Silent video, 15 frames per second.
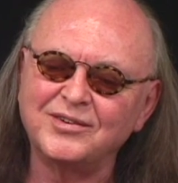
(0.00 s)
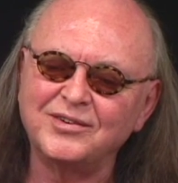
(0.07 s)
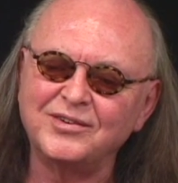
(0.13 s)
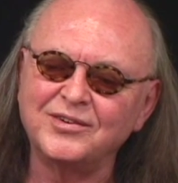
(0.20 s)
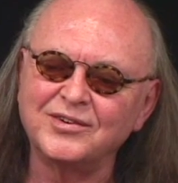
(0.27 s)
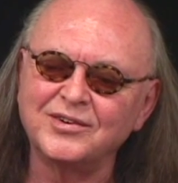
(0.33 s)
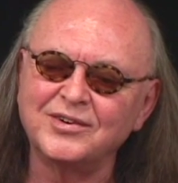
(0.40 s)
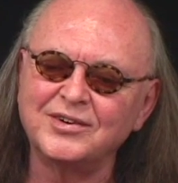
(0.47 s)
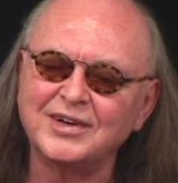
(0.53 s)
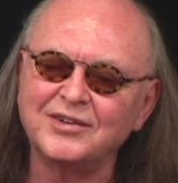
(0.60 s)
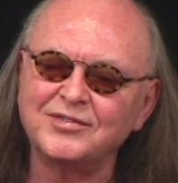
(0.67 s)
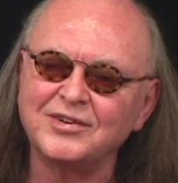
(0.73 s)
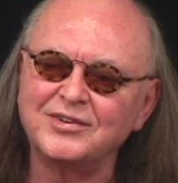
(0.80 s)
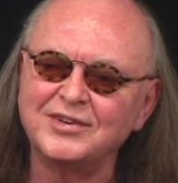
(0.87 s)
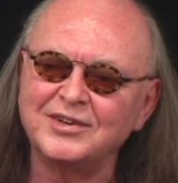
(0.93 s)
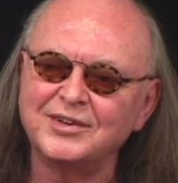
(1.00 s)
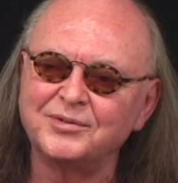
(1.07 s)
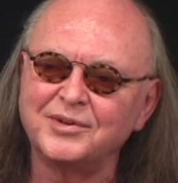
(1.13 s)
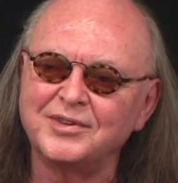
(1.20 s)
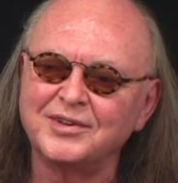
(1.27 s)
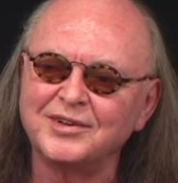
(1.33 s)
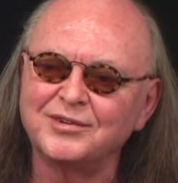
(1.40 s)
you're going to have to deal
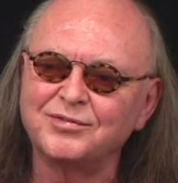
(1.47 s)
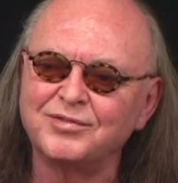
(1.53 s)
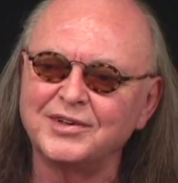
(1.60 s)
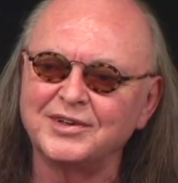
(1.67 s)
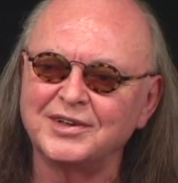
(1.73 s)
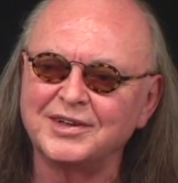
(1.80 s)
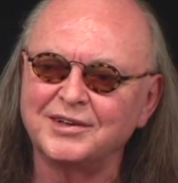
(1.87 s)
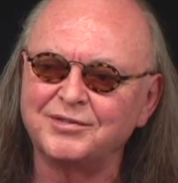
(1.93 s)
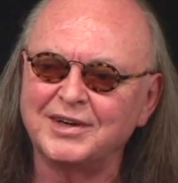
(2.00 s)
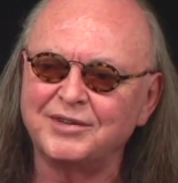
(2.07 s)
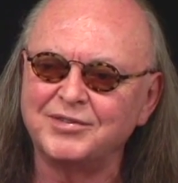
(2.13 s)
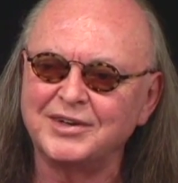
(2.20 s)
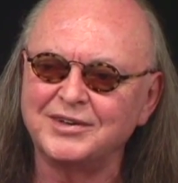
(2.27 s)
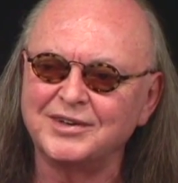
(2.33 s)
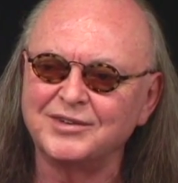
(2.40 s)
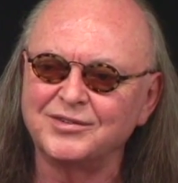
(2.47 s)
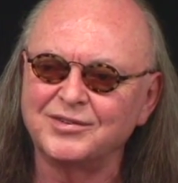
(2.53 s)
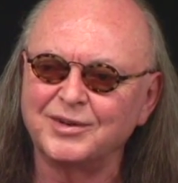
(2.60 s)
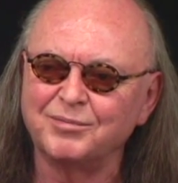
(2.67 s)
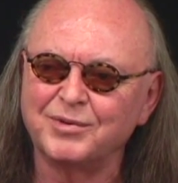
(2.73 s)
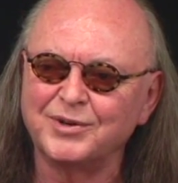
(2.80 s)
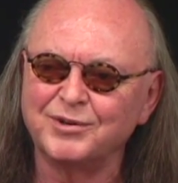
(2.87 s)
with this feeling of having done
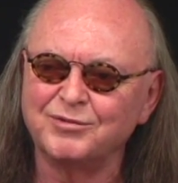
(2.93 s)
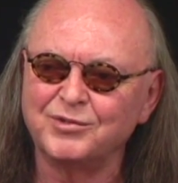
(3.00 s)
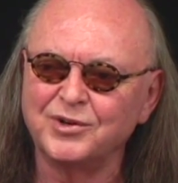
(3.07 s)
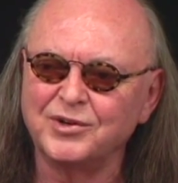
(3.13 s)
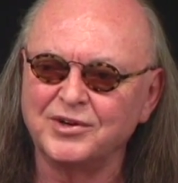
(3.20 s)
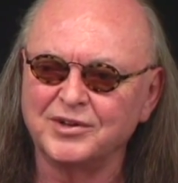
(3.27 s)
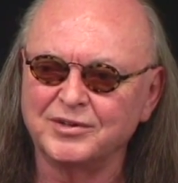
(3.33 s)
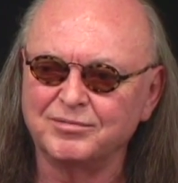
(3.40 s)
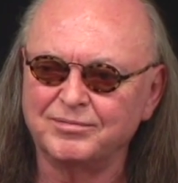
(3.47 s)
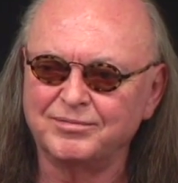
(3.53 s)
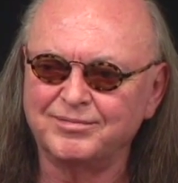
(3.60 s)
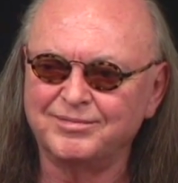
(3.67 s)
something wrong.